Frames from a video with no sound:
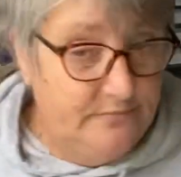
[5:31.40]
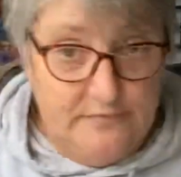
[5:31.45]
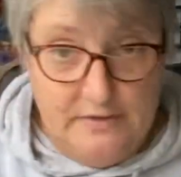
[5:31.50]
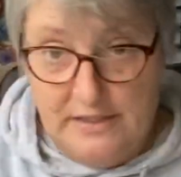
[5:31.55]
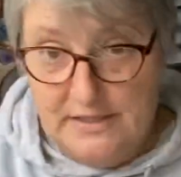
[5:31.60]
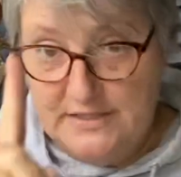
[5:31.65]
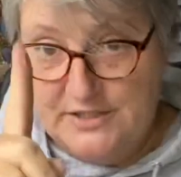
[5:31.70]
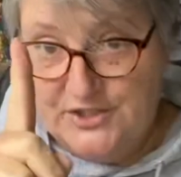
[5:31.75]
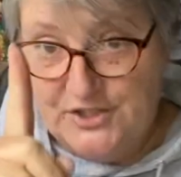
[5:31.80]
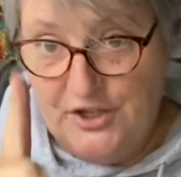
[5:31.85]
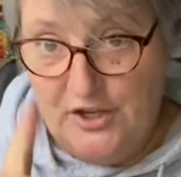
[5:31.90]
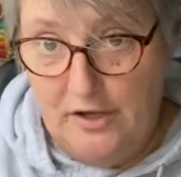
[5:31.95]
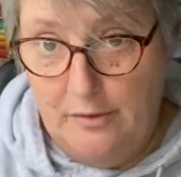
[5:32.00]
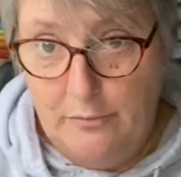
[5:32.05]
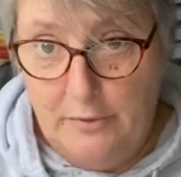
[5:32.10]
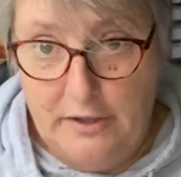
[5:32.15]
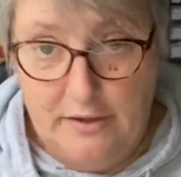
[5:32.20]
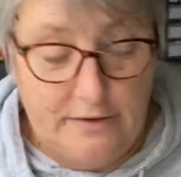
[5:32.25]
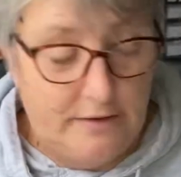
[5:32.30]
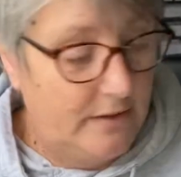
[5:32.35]
start
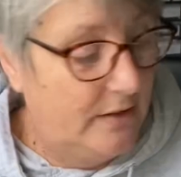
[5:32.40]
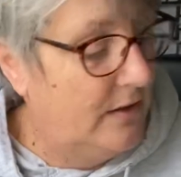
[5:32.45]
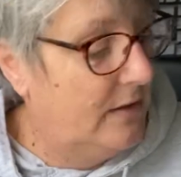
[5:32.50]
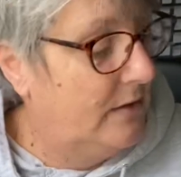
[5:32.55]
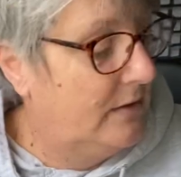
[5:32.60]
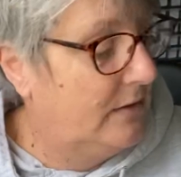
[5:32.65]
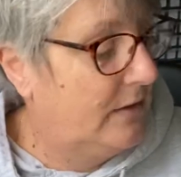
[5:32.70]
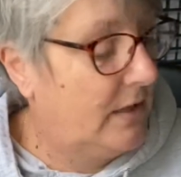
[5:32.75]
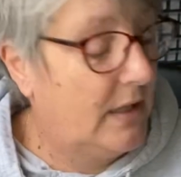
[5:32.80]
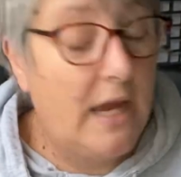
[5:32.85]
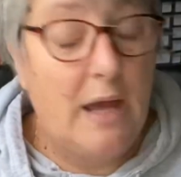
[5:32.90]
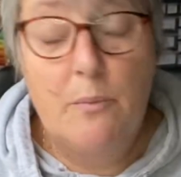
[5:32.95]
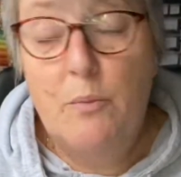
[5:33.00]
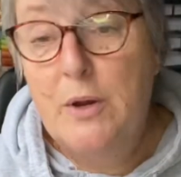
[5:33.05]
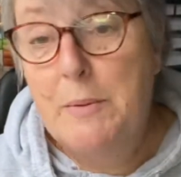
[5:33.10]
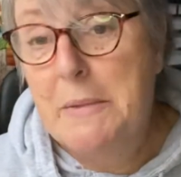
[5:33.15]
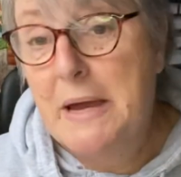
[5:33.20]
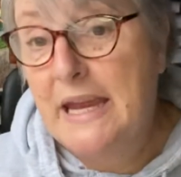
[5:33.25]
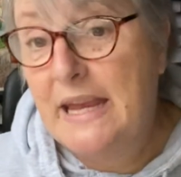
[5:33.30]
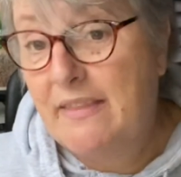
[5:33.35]
with, can we
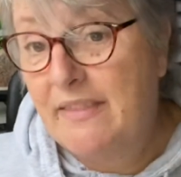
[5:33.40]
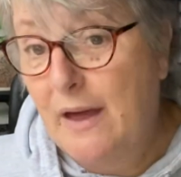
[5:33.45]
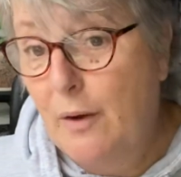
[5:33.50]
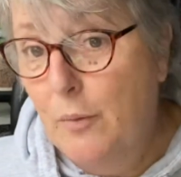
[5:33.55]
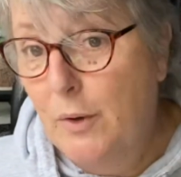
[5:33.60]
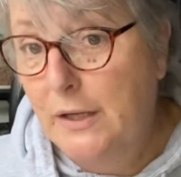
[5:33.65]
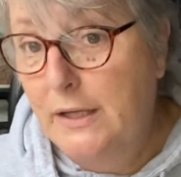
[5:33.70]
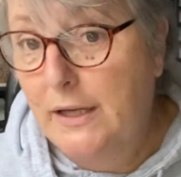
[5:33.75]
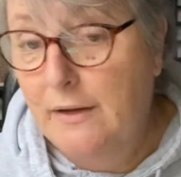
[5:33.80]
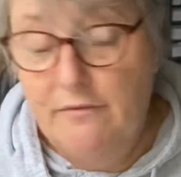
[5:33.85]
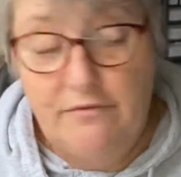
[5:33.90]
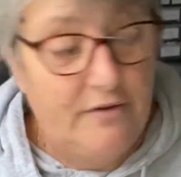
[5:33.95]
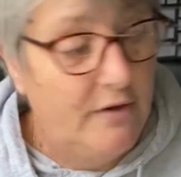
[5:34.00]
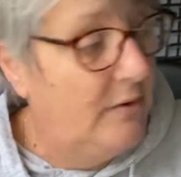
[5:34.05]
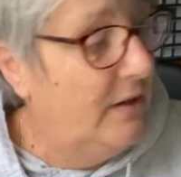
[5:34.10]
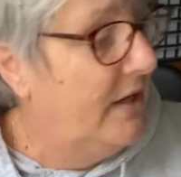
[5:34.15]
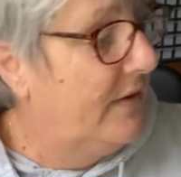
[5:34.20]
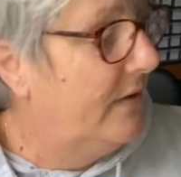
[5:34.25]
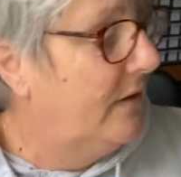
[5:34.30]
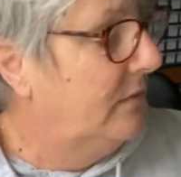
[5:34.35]
make that one in faux
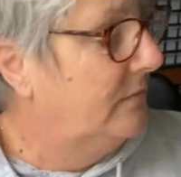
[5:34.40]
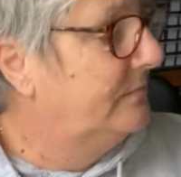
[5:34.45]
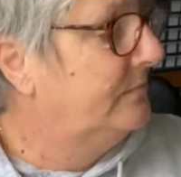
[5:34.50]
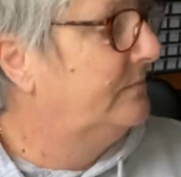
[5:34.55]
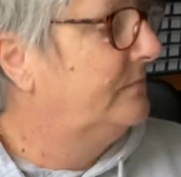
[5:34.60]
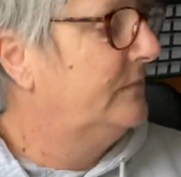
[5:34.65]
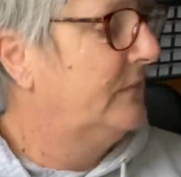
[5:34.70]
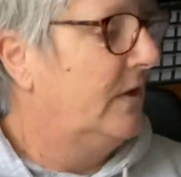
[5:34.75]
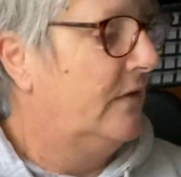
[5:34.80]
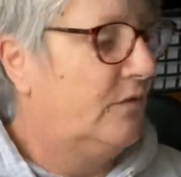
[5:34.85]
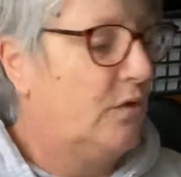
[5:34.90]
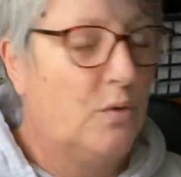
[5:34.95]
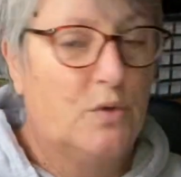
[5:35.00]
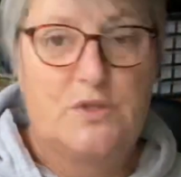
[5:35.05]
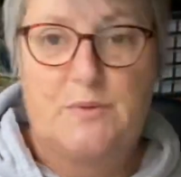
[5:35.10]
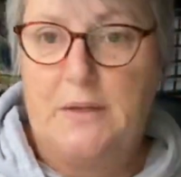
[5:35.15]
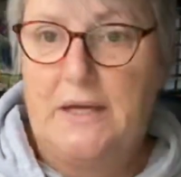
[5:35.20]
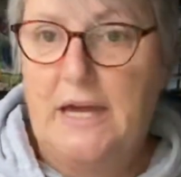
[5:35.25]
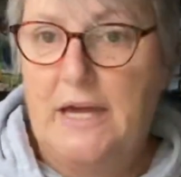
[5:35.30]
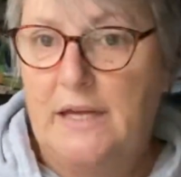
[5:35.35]
leather? Of
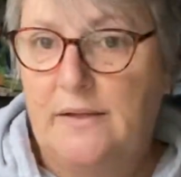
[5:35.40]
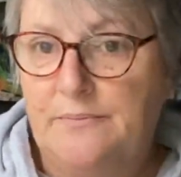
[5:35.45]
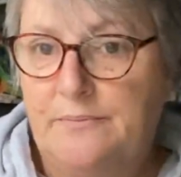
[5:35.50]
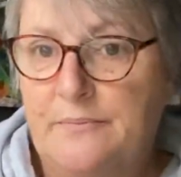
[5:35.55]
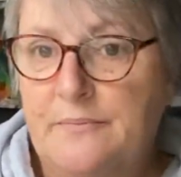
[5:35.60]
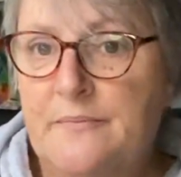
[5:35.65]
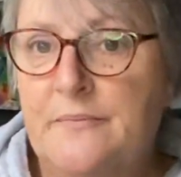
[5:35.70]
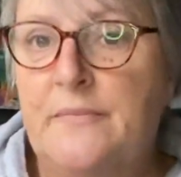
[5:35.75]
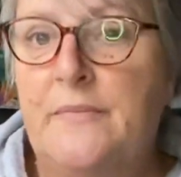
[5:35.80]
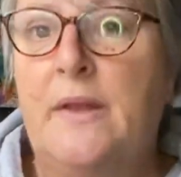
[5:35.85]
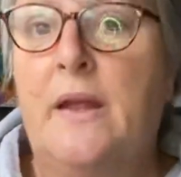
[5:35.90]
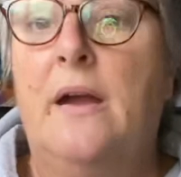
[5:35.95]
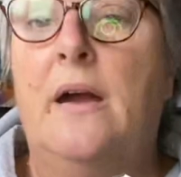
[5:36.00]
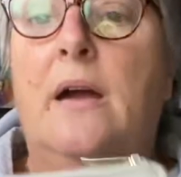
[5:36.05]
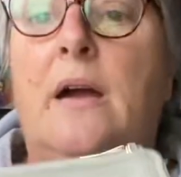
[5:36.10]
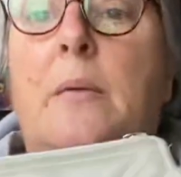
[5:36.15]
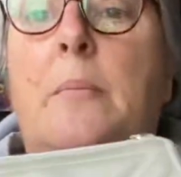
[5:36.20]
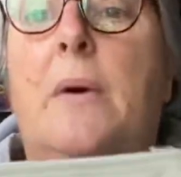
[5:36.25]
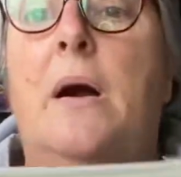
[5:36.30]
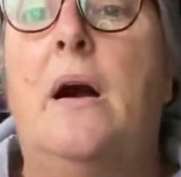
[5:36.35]
course we can.
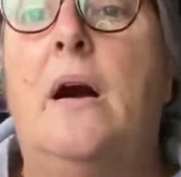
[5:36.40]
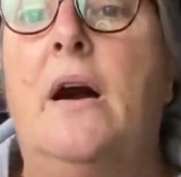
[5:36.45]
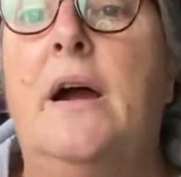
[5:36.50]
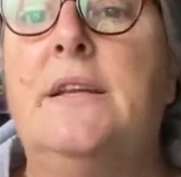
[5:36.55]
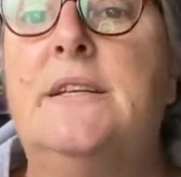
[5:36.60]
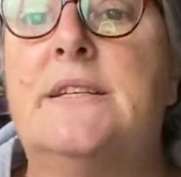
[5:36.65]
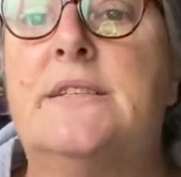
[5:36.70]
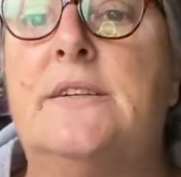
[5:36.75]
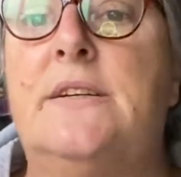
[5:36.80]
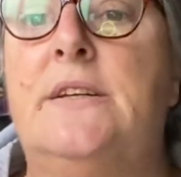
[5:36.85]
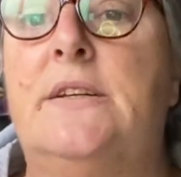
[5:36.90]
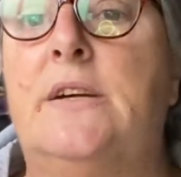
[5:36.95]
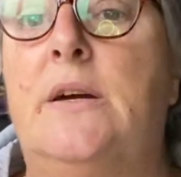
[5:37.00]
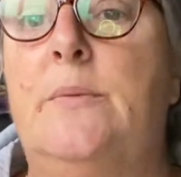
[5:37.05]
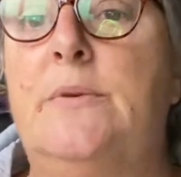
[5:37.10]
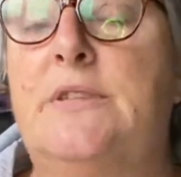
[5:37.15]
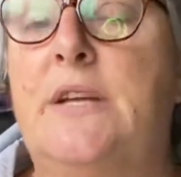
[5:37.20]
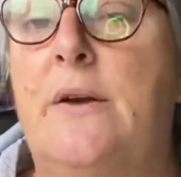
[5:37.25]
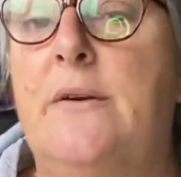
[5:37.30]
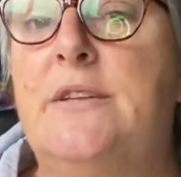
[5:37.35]
I decided I
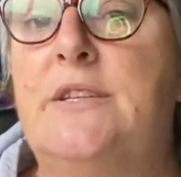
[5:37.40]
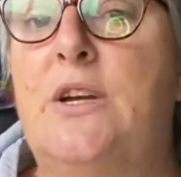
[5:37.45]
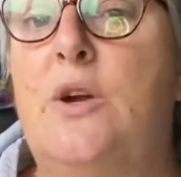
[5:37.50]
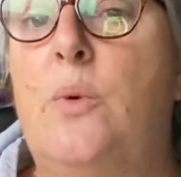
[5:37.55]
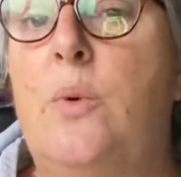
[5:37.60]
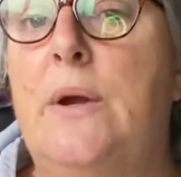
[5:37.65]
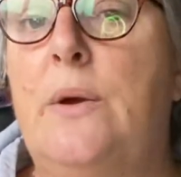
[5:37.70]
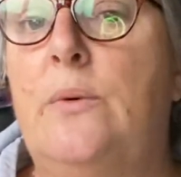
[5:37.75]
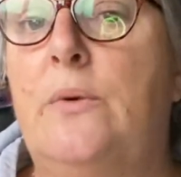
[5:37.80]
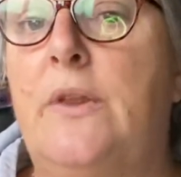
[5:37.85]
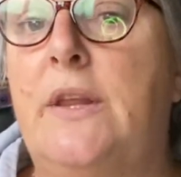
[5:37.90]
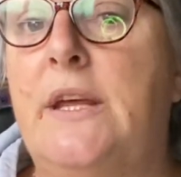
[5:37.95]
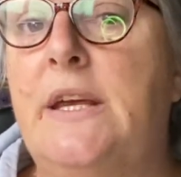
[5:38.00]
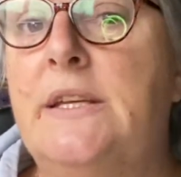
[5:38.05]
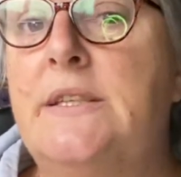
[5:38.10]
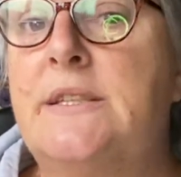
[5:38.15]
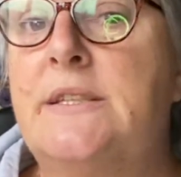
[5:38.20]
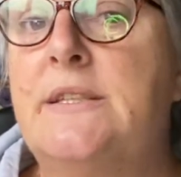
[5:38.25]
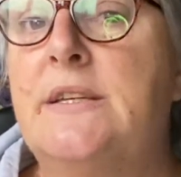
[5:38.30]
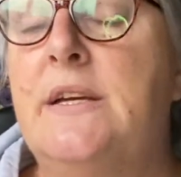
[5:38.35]
was going to quilt
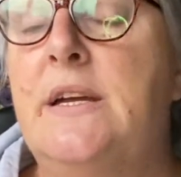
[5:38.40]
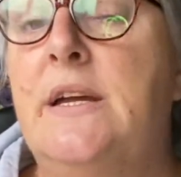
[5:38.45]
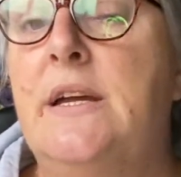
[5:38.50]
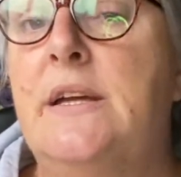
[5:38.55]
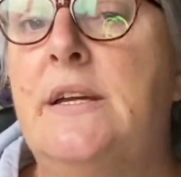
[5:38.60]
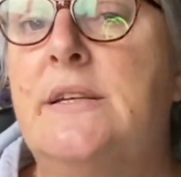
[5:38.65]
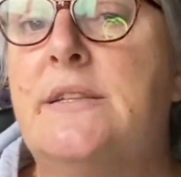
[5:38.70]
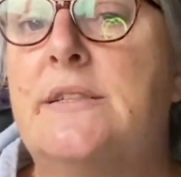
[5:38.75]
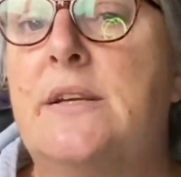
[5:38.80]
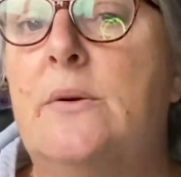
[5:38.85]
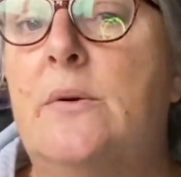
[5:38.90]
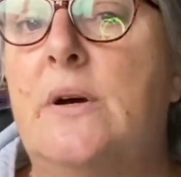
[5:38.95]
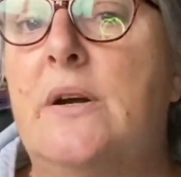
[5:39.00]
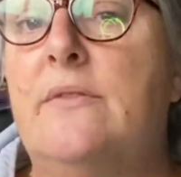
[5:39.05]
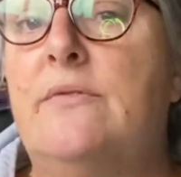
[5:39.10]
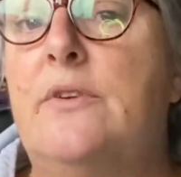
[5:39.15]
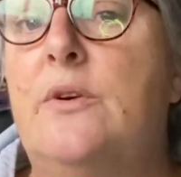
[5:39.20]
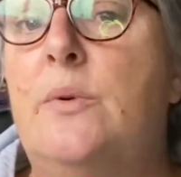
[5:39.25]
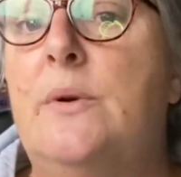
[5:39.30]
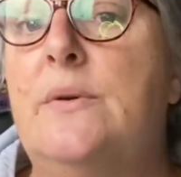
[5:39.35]
this, so
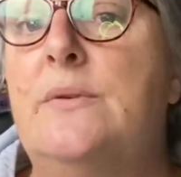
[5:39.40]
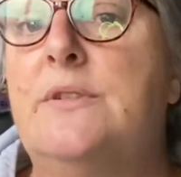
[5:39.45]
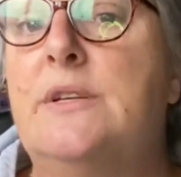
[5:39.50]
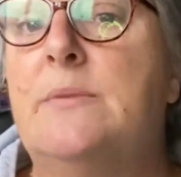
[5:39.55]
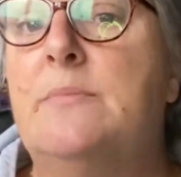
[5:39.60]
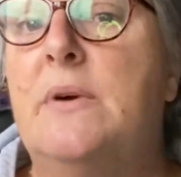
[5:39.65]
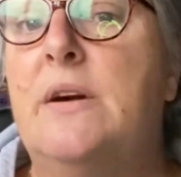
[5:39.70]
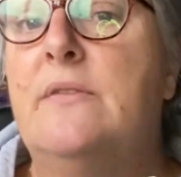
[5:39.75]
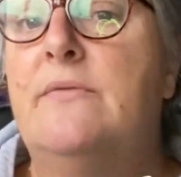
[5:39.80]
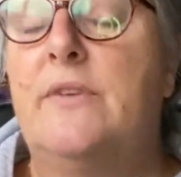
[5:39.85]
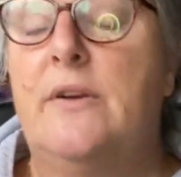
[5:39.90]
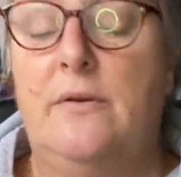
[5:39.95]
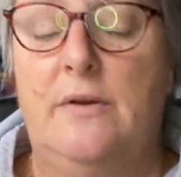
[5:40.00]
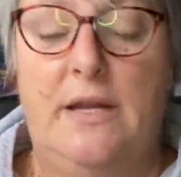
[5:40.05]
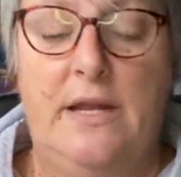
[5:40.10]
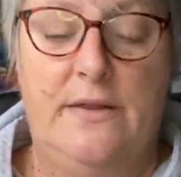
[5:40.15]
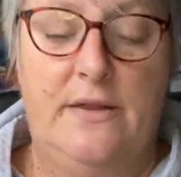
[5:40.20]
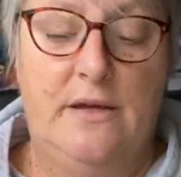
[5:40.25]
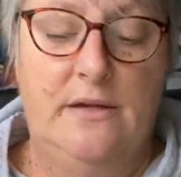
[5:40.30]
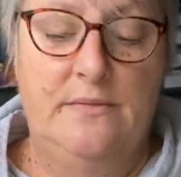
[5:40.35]
I've quilted my faux
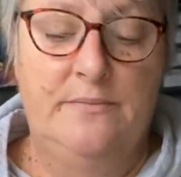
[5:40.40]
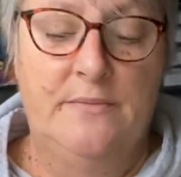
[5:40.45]
leather,